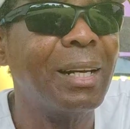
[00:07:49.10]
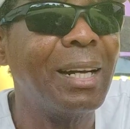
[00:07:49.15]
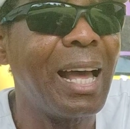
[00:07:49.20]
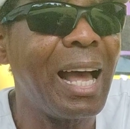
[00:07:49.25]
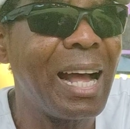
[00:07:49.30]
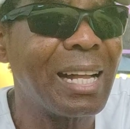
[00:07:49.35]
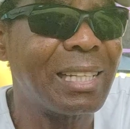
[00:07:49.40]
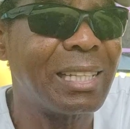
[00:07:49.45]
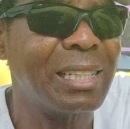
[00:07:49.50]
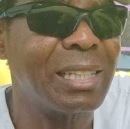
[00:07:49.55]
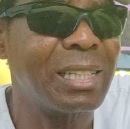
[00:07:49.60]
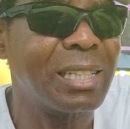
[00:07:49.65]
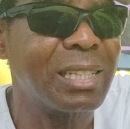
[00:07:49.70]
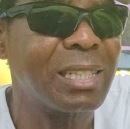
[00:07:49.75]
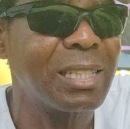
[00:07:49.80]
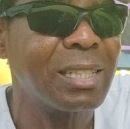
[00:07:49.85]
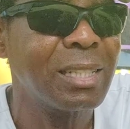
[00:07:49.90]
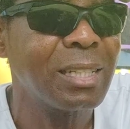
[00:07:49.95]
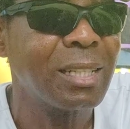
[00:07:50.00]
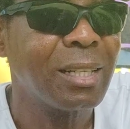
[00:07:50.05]

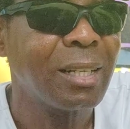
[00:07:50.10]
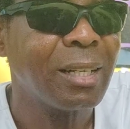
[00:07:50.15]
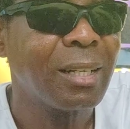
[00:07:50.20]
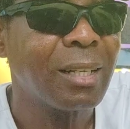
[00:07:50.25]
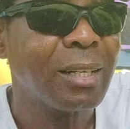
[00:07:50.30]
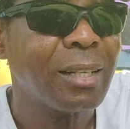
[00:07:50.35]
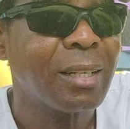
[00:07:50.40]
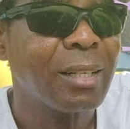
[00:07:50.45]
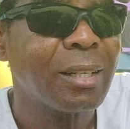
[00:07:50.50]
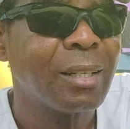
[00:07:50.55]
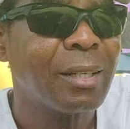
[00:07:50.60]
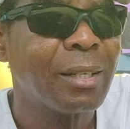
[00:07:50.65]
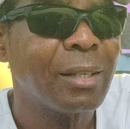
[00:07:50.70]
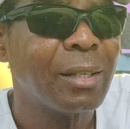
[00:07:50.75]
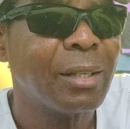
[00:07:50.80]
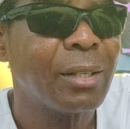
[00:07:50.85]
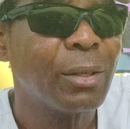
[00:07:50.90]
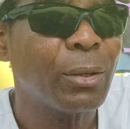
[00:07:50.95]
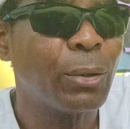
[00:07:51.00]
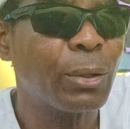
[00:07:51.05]
artist.
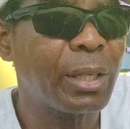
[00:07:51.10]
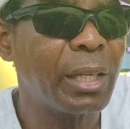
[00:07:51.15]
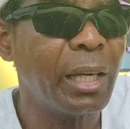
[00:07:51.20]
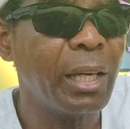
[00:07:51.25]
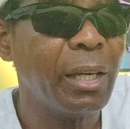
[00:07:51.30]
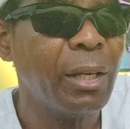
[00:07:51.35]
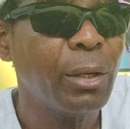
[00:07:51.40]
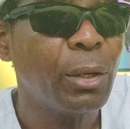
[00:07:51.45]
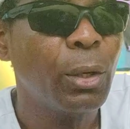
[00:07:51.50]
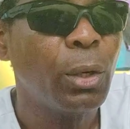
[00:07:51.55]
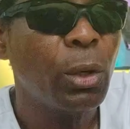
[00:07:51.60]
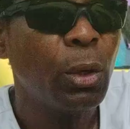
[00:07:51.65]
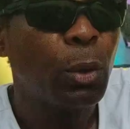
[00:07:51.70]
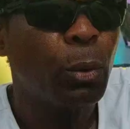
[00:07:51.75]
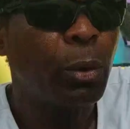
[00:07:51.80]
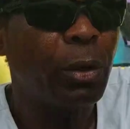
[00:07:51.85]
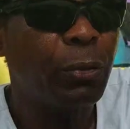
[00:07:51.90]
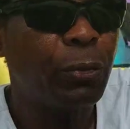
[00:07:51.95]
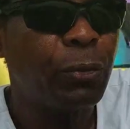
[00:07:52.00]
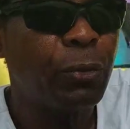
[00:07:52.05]
Okay?
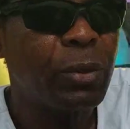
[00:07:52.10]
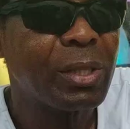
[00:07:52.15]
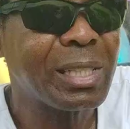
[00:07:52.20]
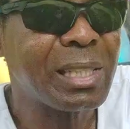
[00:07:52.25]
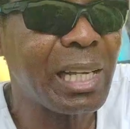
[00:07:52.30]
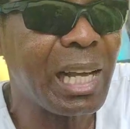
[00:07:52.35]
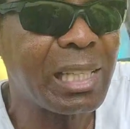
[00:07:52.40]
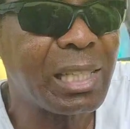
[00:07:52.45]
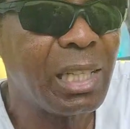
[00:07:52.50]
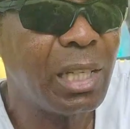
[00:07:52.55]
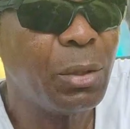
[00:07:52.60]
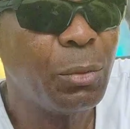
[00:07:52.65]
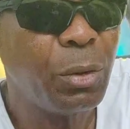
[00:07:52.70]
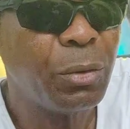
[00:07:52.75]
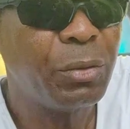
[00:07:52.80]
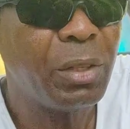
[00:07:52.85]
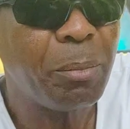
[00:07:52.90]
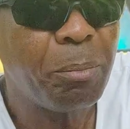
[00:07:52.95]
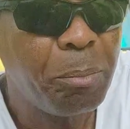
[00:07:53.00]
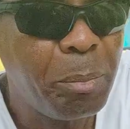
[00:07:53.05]
Starting
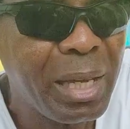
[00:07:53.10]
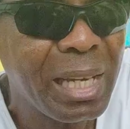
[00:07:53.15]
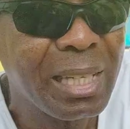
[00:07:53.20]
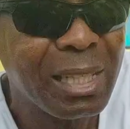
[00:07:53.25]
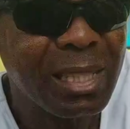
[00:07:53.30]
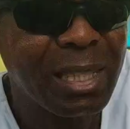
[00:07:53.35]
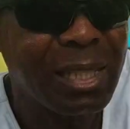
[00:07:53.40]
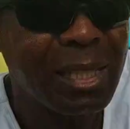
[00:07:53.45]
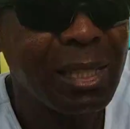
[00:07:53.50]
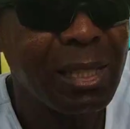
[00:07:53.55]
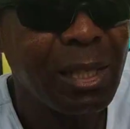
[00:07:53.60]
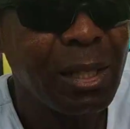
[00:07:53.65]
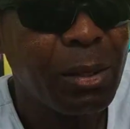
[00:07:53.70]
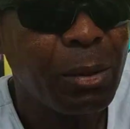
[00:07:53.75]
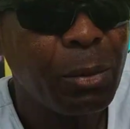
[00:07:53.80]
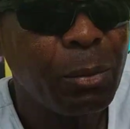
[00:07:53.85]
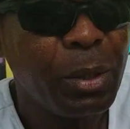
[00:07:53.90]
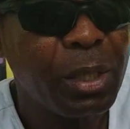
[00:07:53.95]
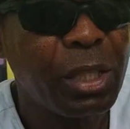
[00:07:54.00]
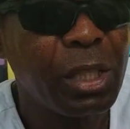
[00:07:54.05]
with the base,
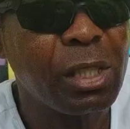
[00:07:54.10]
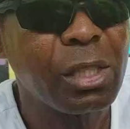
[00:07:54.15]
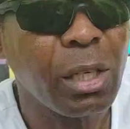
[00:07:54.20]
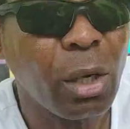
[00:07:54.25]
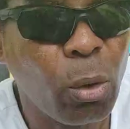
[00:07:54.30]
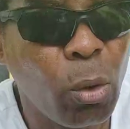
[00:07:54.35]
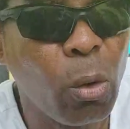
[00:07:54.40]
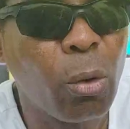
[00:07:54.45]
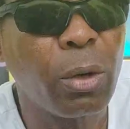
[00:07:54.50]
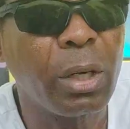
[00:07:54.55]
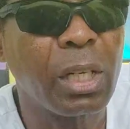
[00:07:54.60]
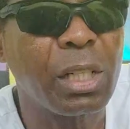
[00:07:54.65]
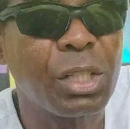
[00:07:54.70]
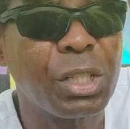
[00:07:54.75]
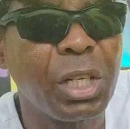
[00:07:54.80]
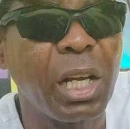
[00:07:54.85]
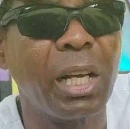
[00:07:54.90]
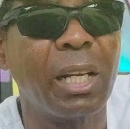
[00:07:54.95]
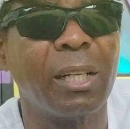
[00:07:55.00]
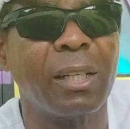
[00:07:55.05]
which is the coconut
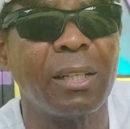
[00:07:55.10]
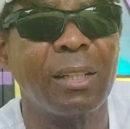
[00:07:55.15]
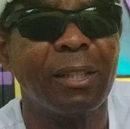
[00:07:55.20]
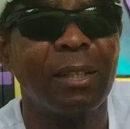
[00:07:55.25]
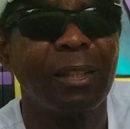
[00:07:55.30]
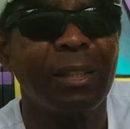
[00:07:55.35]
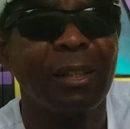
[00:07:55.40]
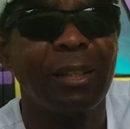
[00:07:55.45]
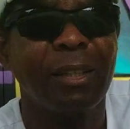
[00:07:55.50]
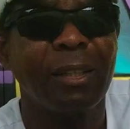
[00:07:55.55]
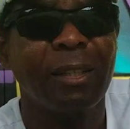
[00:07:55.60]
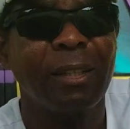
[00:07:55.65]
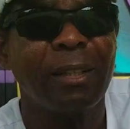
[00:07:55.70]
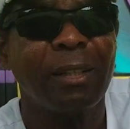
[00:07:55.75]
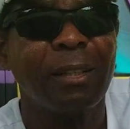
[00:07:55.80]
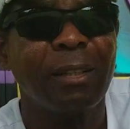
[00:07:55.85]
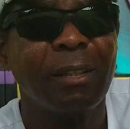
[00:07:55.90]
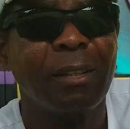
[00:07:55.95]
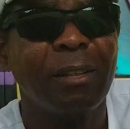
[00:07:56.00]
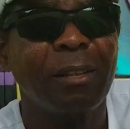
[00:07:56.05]
shell.
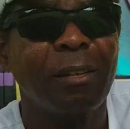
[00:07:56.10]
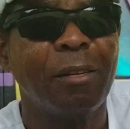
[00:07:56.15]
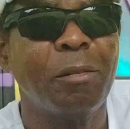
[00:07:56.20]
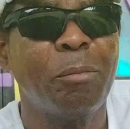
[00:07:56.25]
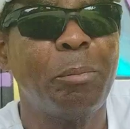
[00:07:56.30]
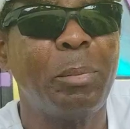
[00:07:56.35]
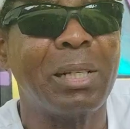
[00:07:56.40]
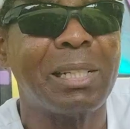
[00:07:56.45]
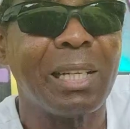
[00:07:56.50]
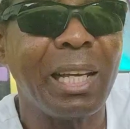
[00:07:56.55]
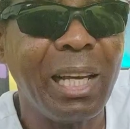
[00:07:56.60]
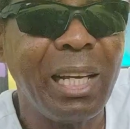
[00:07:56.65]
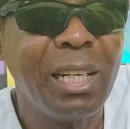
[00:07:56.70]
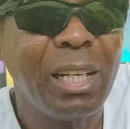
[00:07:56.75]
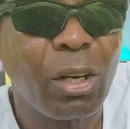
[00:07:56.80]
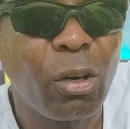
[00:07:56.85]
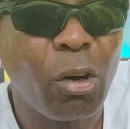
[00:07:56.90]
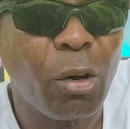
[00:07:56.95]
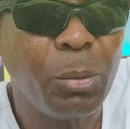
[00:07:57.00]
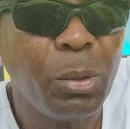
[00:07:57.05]
But in
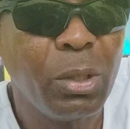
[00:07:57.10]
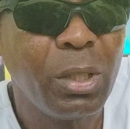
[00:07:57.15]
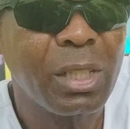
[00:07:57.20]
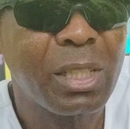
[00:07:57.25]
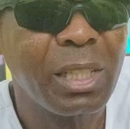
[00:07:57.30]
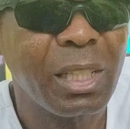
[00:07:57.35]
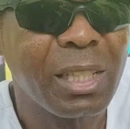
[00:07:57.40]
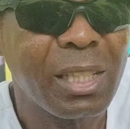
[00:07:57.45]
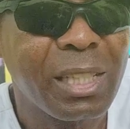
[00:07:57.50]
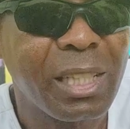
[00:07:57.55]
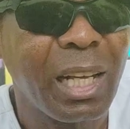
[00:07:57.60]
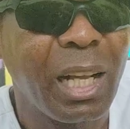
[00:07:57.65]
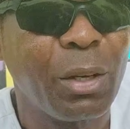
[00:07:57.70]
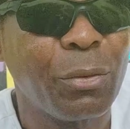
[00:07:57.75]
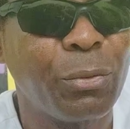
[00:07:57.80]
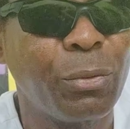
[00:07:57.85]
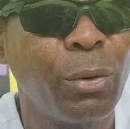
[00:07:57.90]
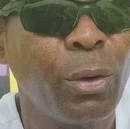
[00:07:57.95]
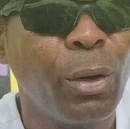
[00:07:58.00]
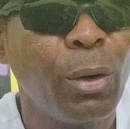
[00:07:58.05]
the community
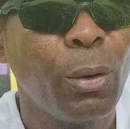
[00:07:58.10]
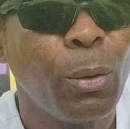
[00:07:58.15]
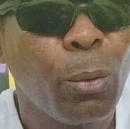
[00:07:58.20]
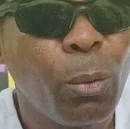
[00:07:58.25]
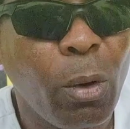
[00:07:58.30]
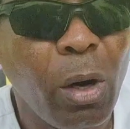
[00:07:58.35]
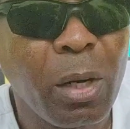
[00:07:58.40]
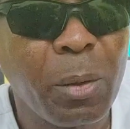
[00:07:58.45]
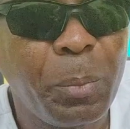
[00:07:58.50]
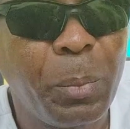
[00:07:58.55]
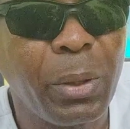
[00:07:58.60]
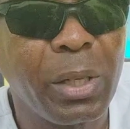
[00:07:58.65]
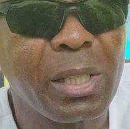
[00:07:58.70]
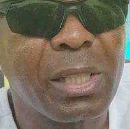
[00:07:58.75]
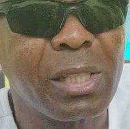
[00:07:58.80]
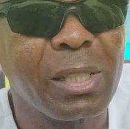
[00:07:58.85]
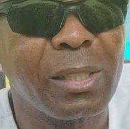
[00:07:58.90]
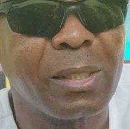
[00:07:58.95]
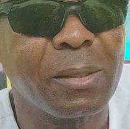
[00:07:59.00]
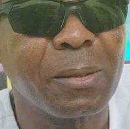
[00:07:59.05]
itself, one
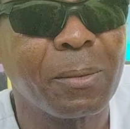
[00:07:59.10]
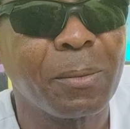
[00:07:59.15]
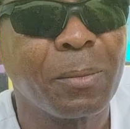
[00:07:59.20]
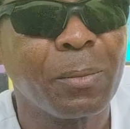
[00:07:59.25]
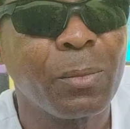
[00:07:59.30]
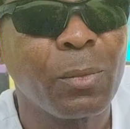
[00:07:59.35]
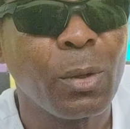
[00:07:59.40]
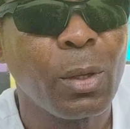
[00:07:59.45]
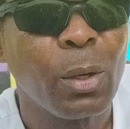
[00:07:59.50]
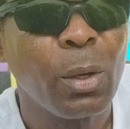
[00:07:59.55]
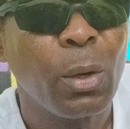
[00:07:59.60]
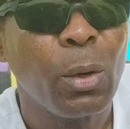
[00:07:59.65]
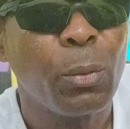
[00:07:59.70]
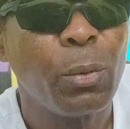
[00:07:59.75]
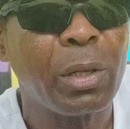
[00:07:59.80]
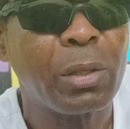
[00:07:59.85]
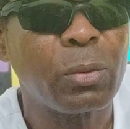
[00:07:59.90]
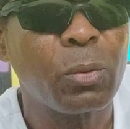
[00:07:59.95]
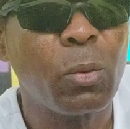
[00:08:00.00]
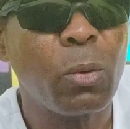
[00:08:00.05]
person
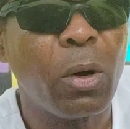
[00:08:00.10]
with